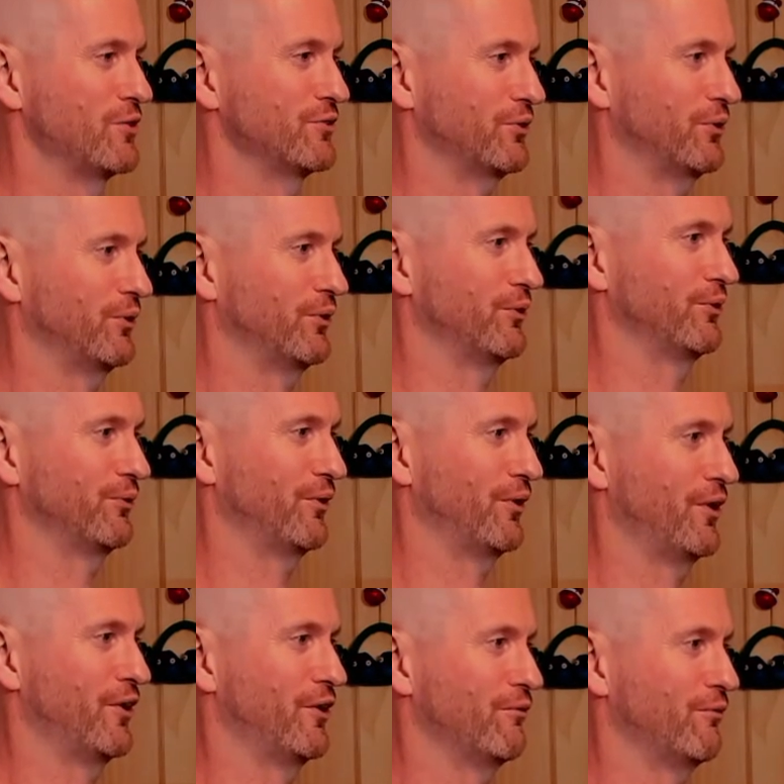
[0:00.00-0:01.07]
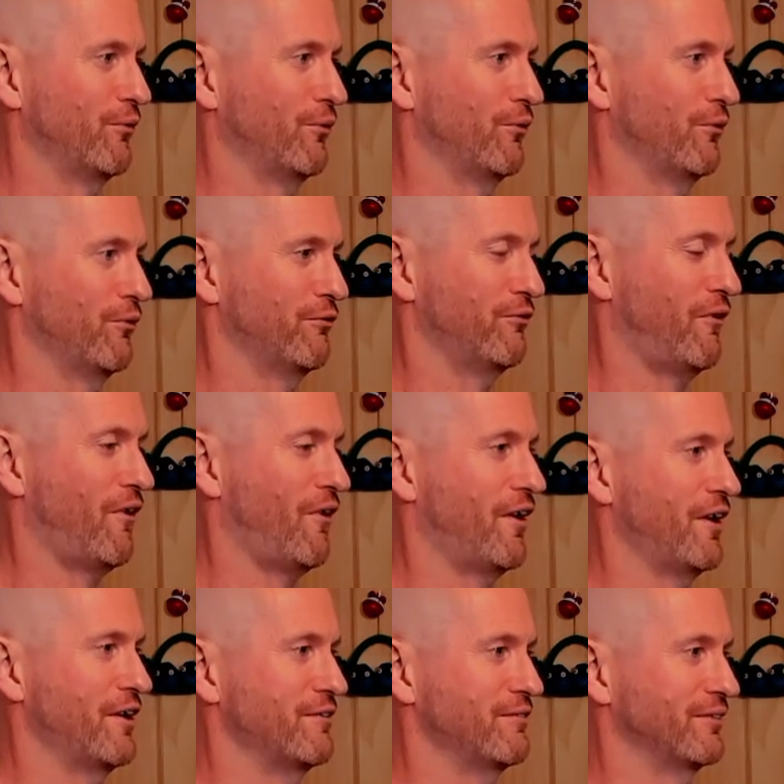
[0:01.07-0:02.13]
2, 3, 4,
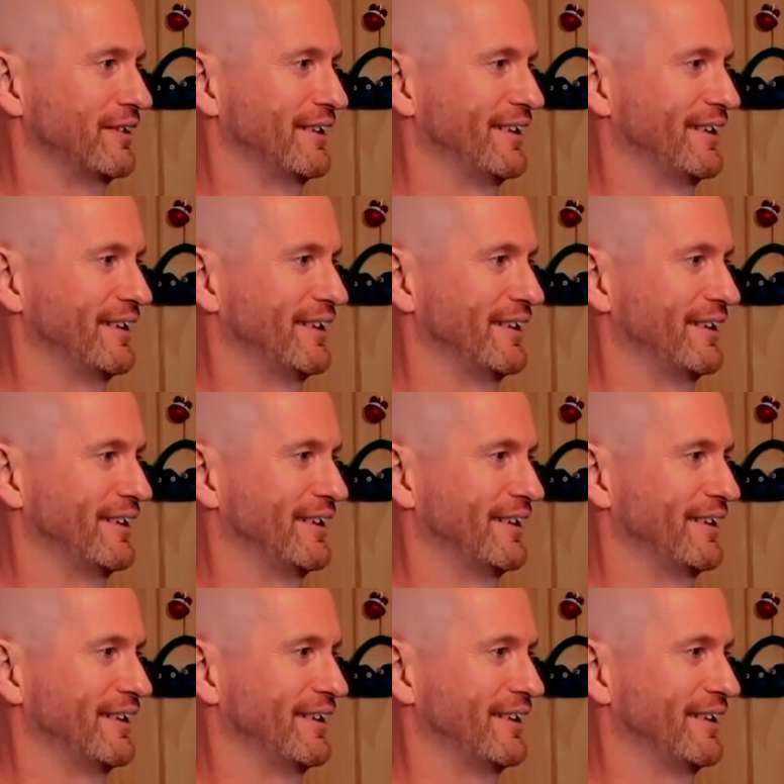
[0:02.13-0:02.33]
5,